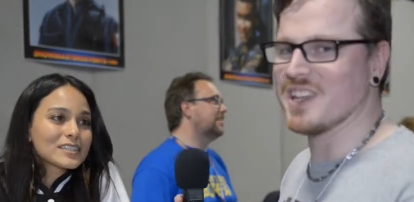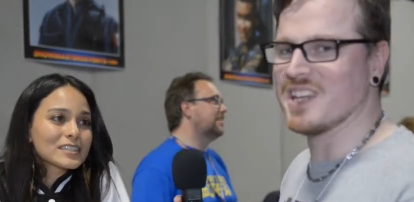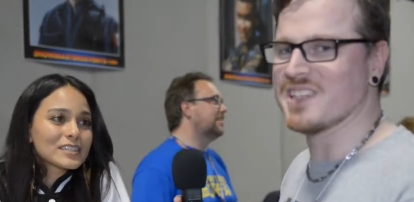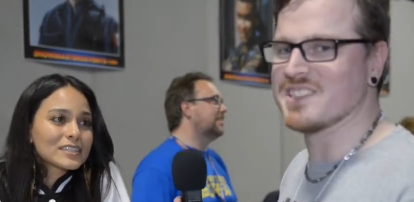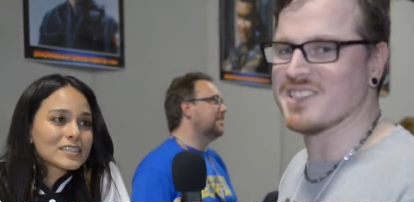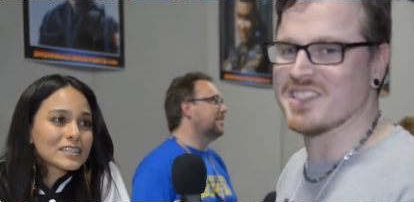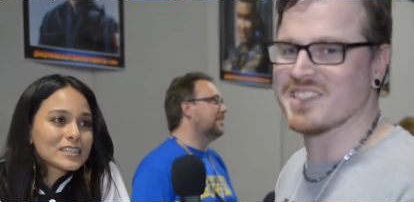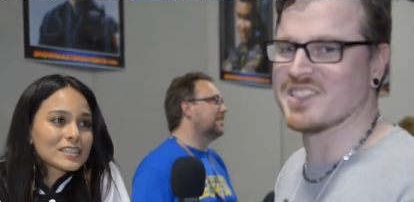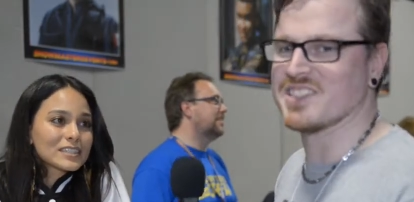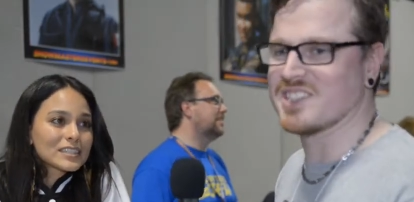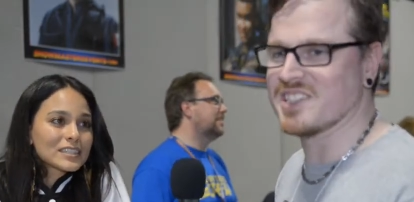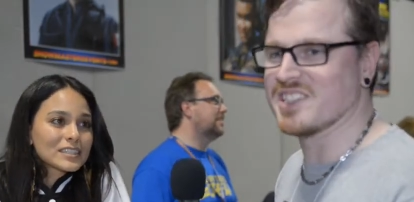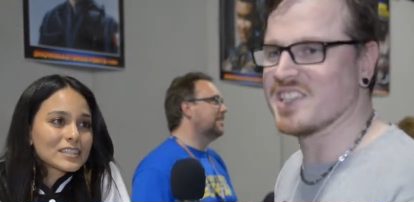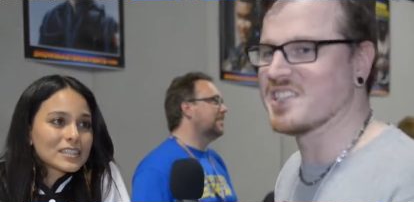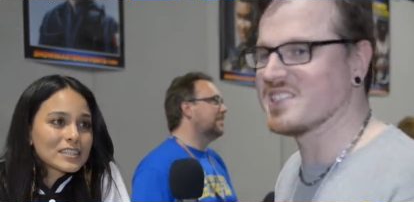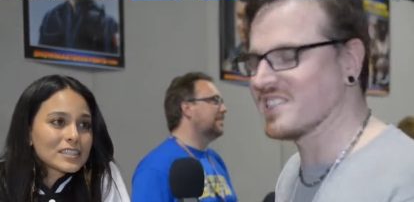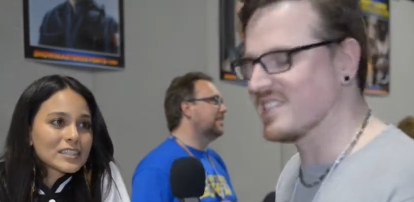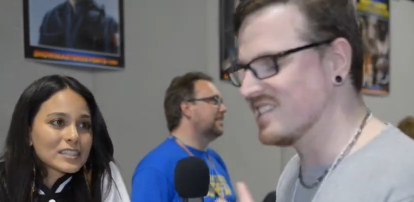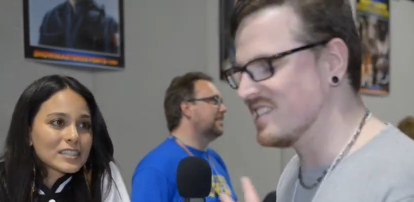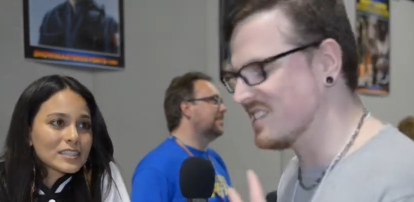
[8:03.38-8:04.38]
Speaker 1: this is
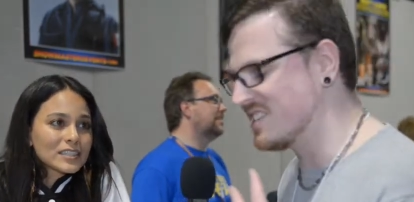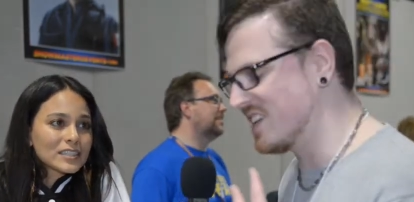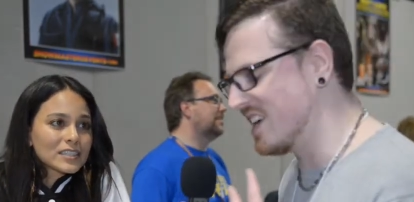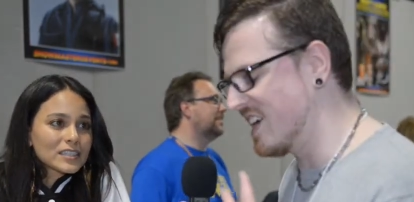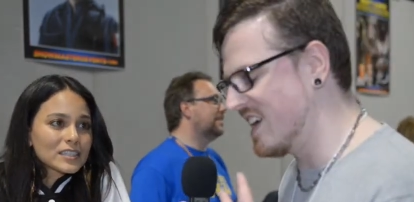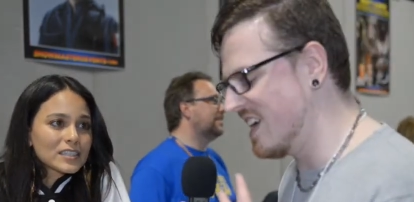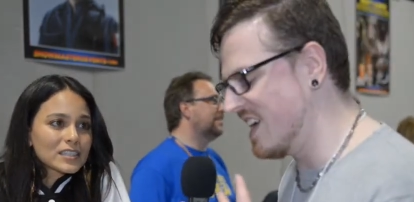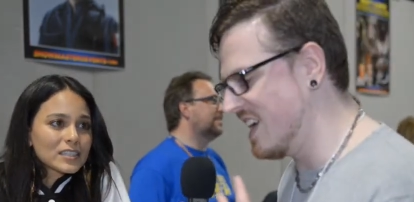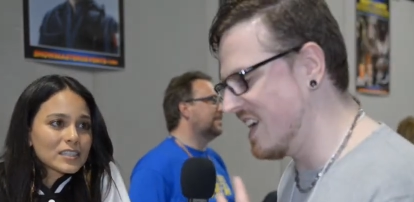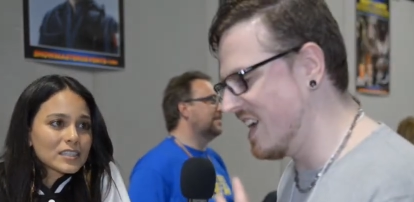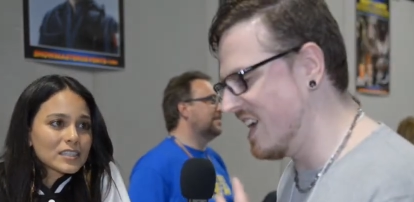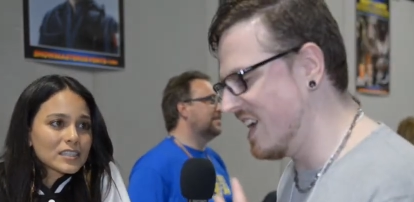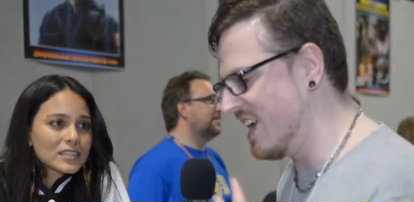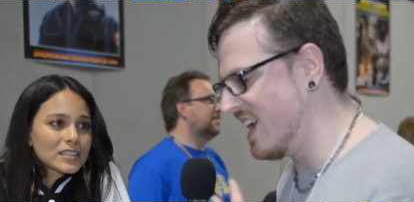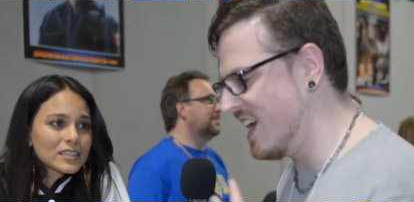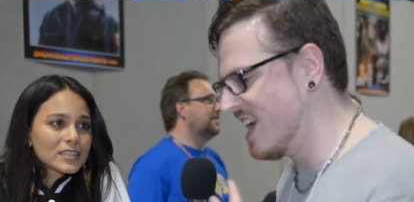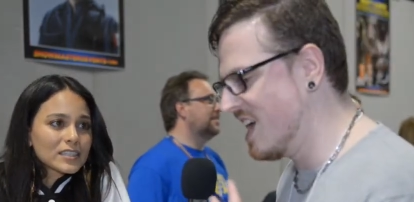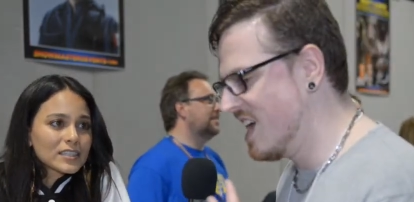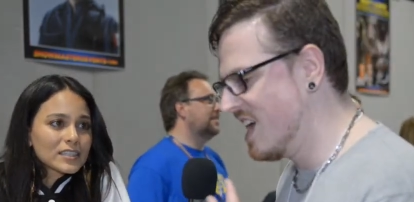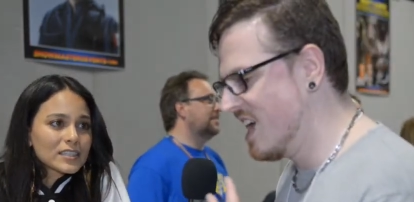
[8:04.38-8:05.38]
this is
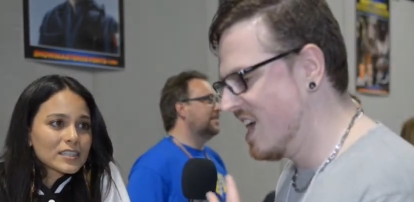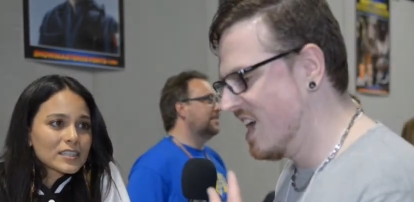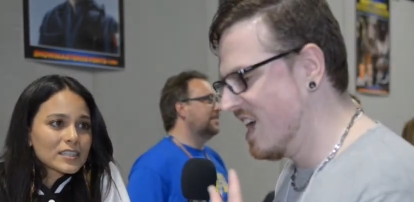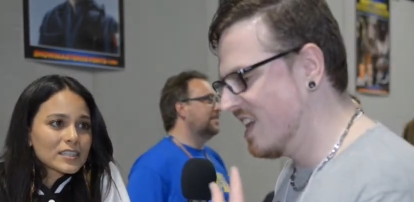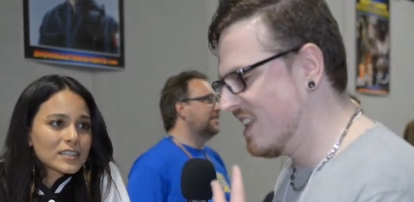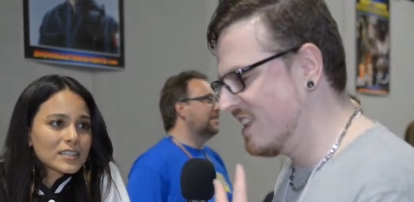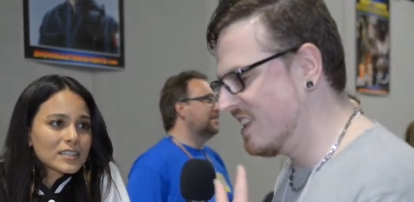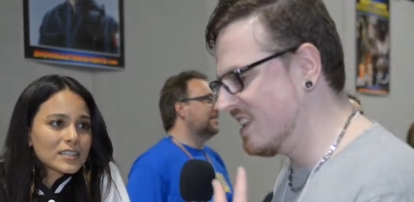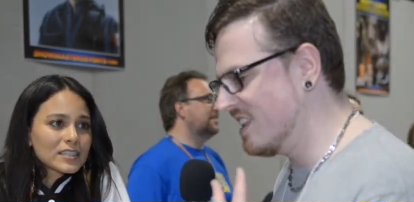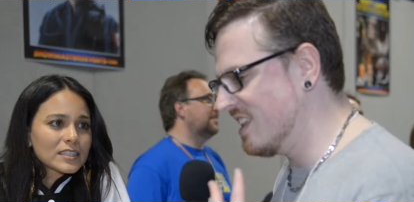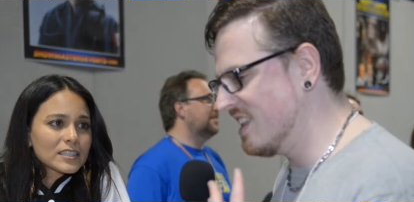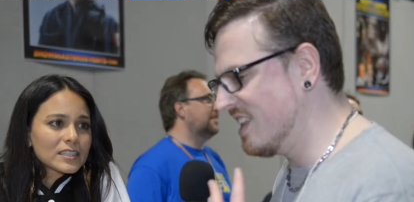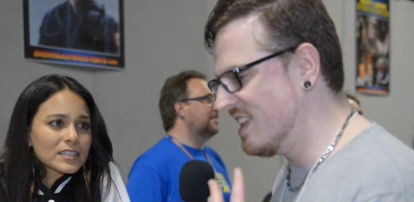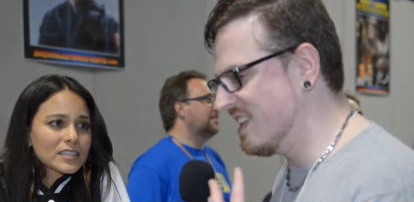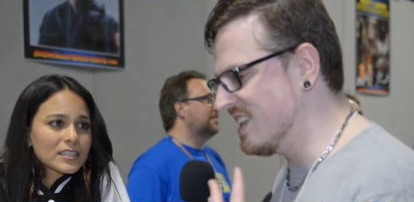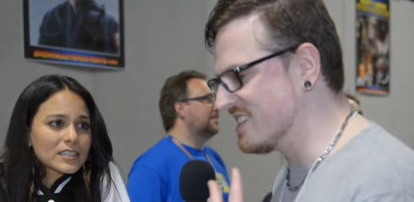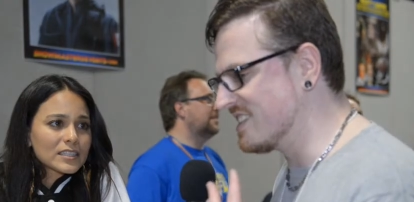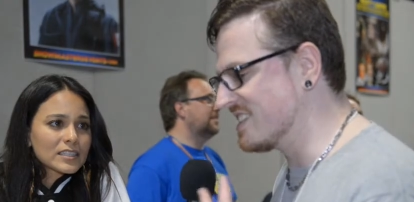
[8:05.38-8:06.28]
a this